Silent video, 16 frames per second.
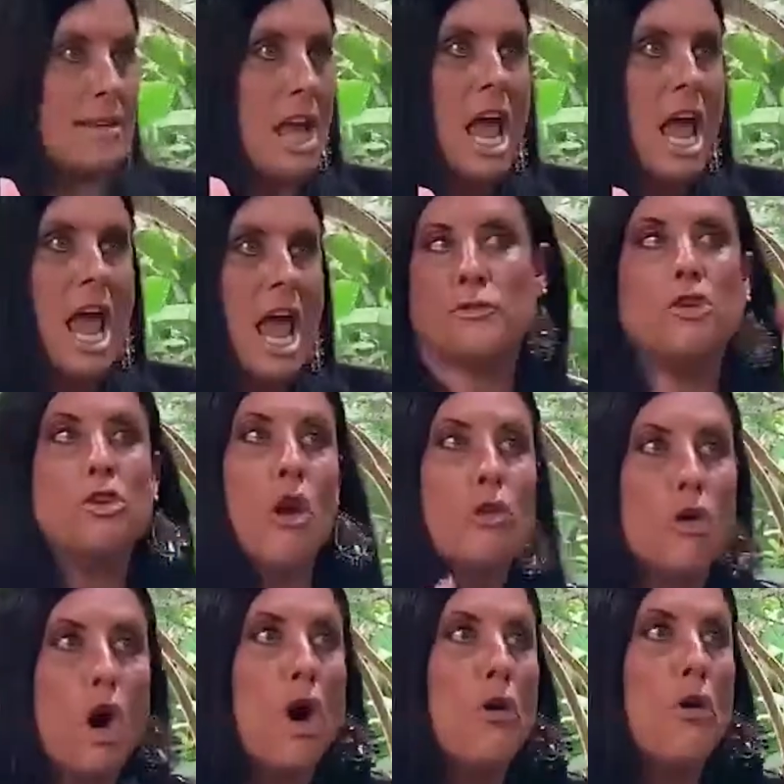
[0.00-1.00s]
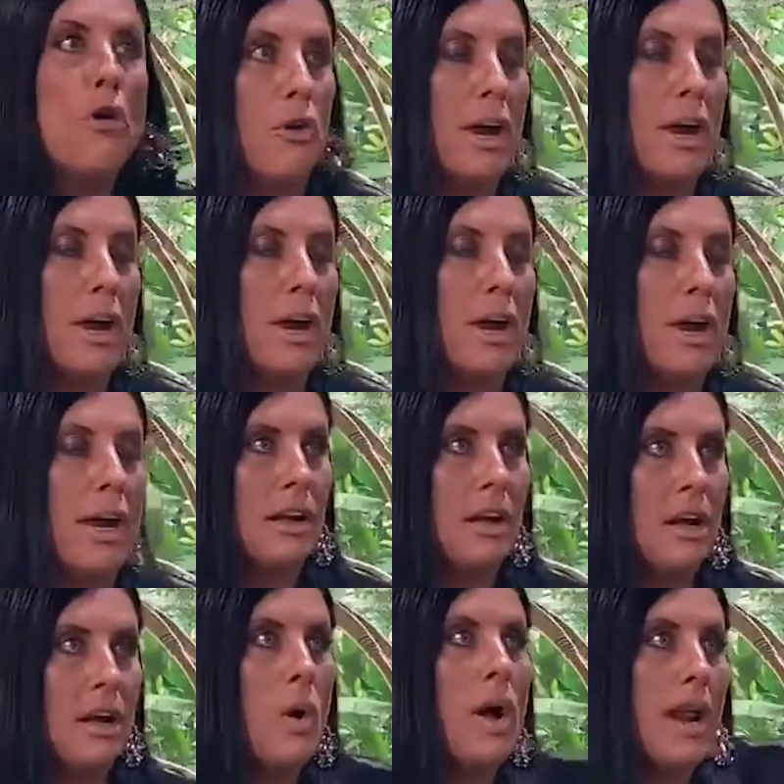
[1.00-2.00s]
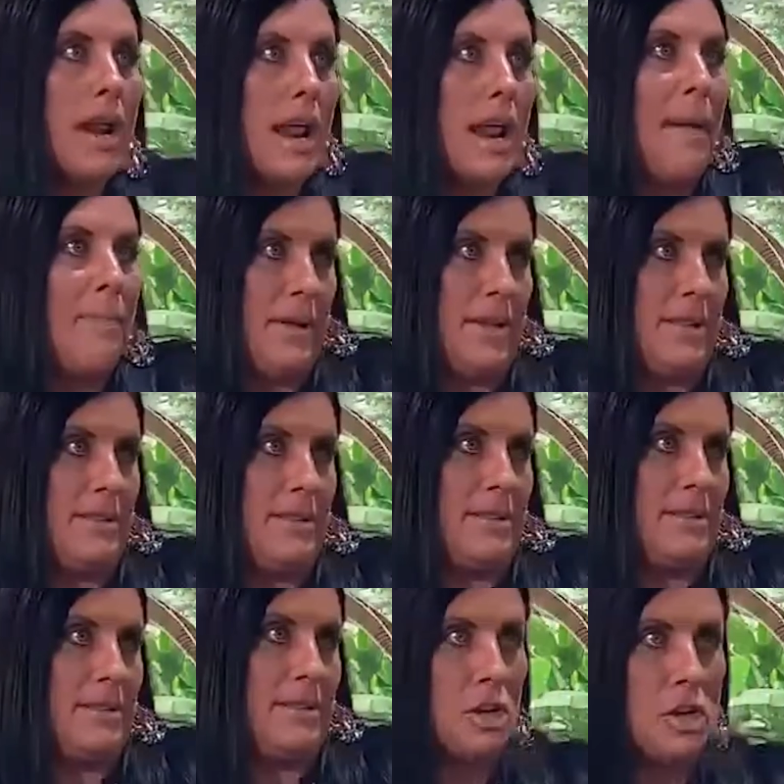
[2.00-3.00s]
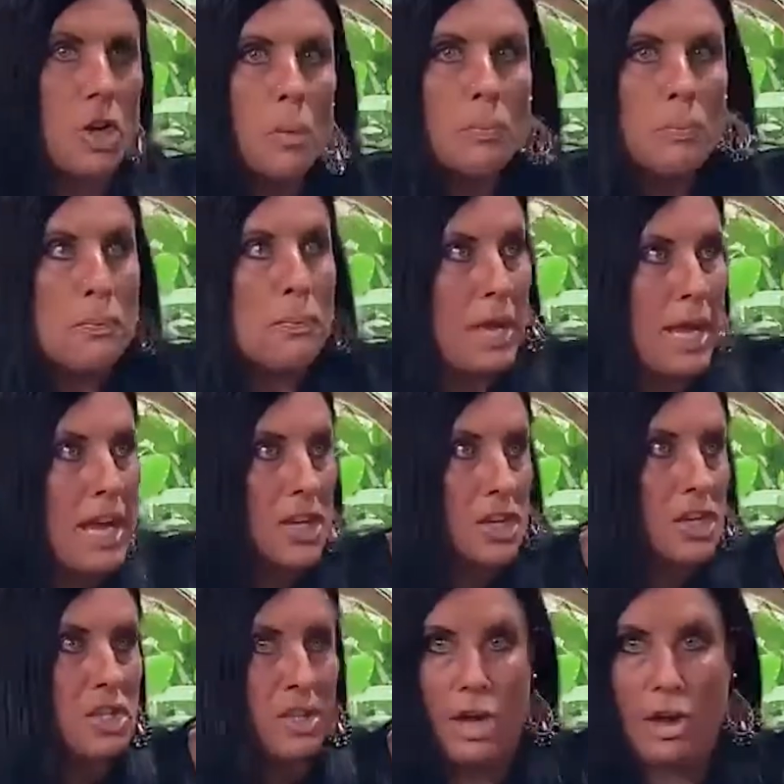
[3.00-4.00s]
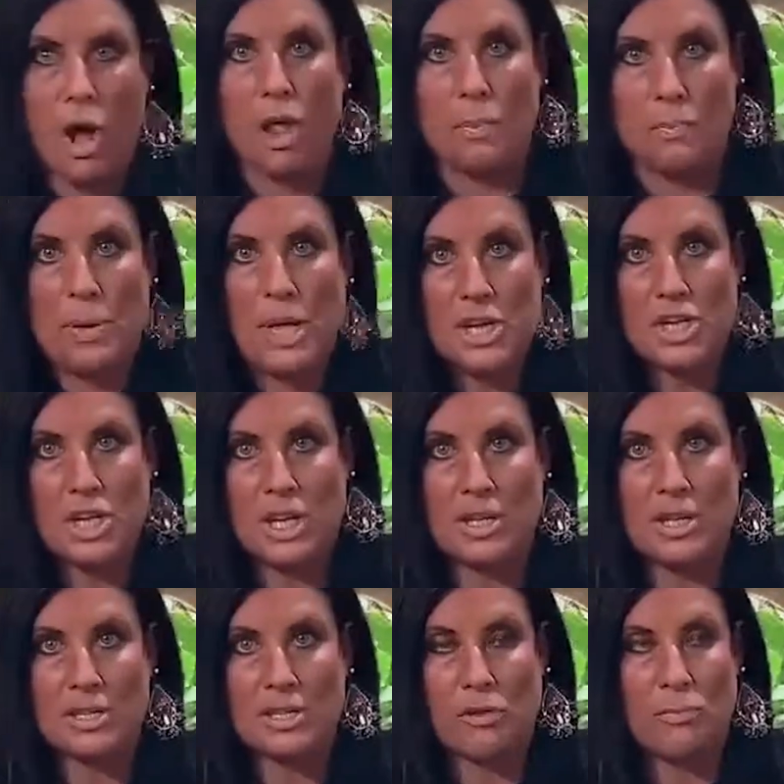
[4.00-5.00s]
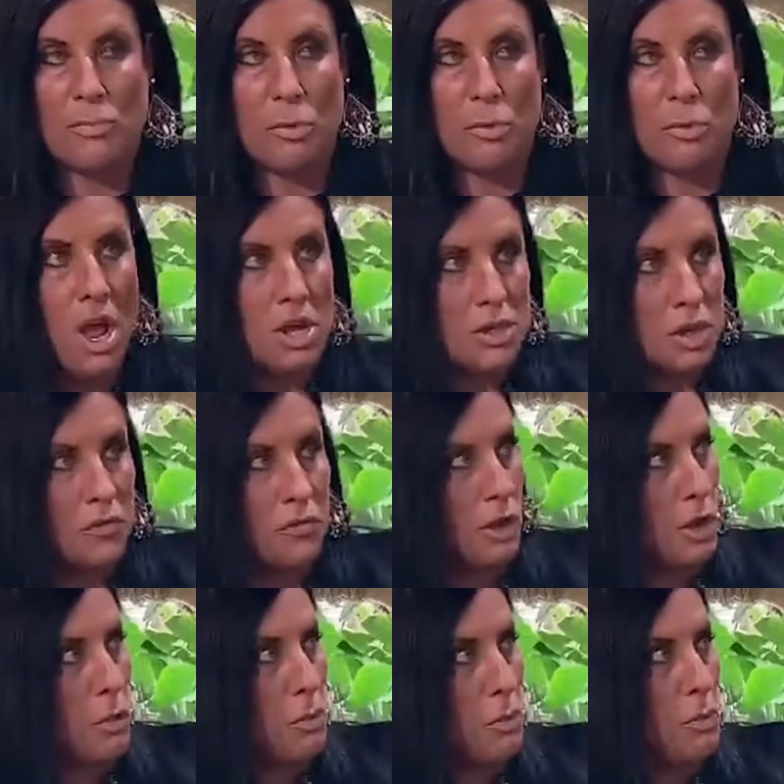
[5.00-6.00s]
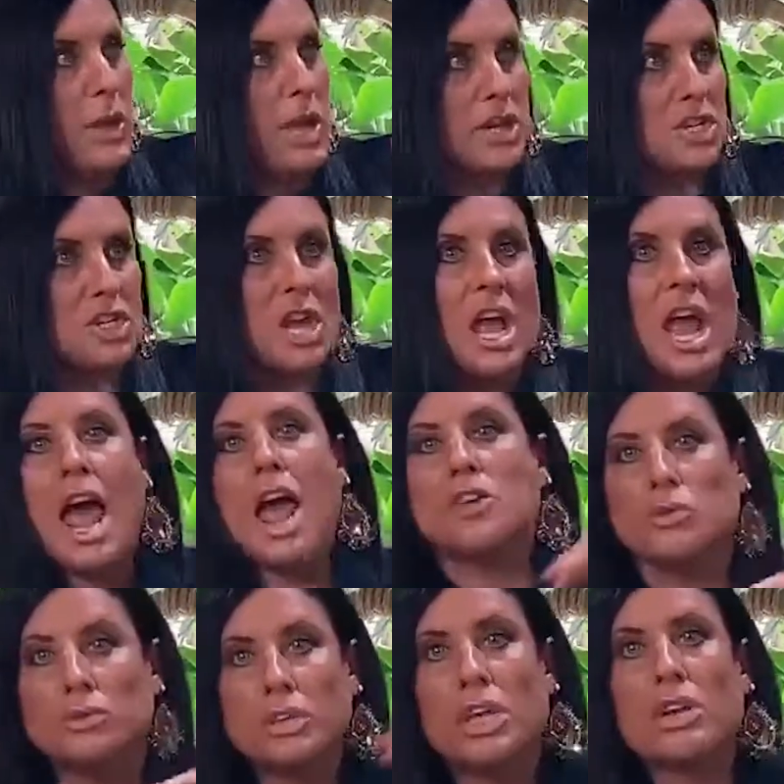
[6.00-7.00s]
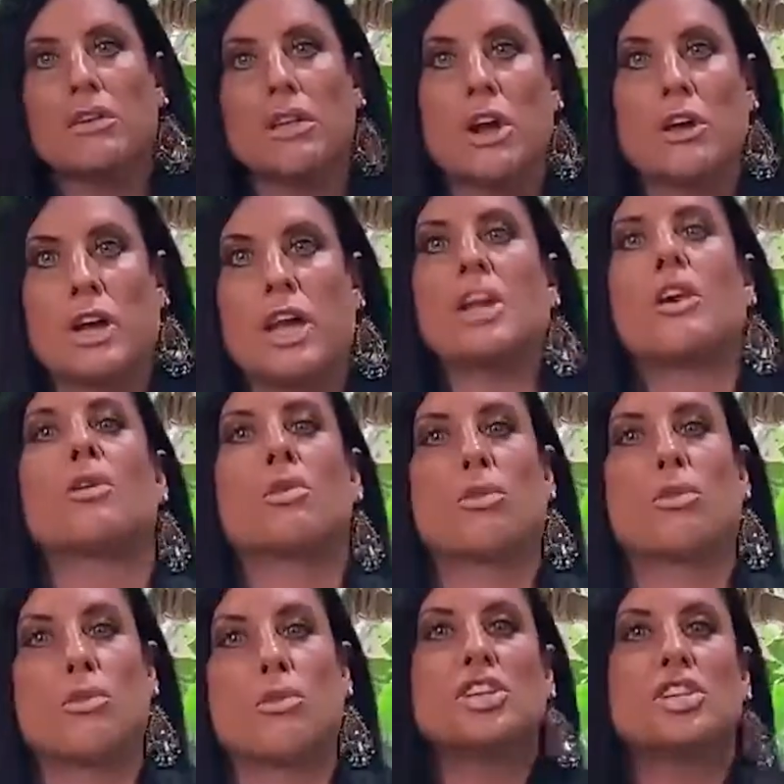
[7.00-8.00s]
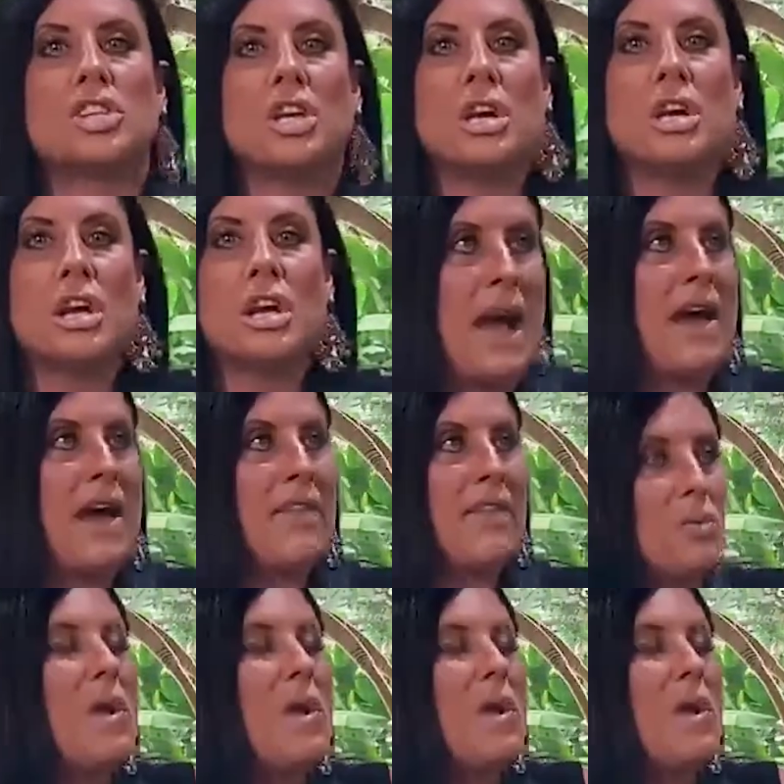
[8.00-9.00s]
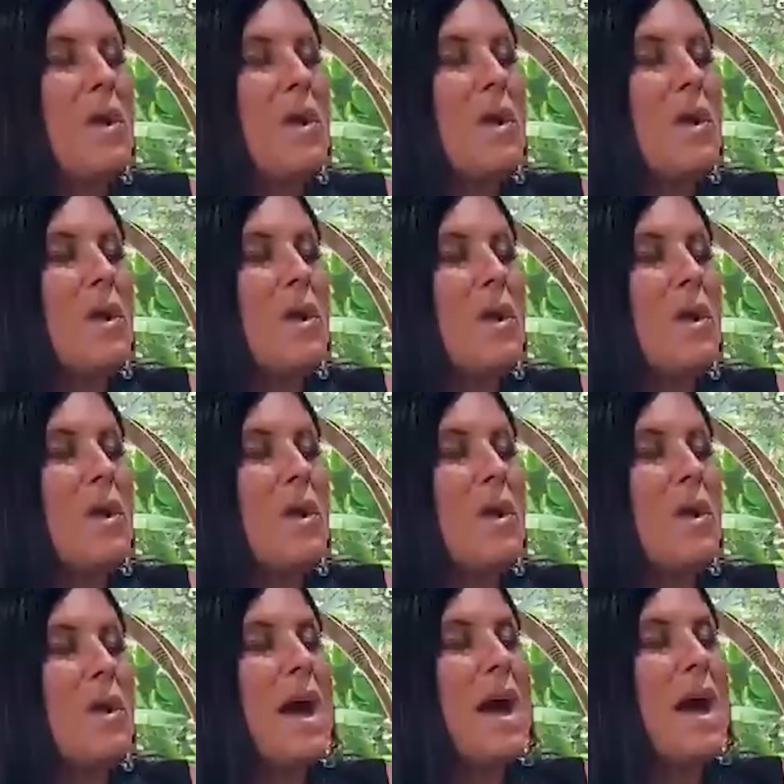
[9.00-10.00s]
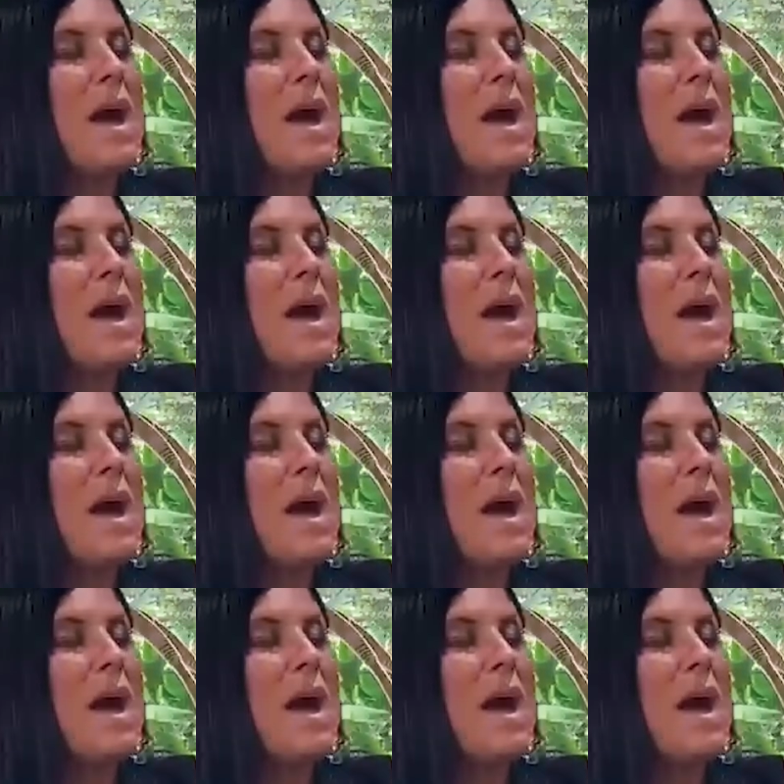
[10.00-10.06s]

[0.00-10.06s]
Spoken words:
if you don't go for it, what happens? You're pitched. They call it pitching in surfing. You're pitched, and you literally are getting crushed by this wave. Yeah. So at that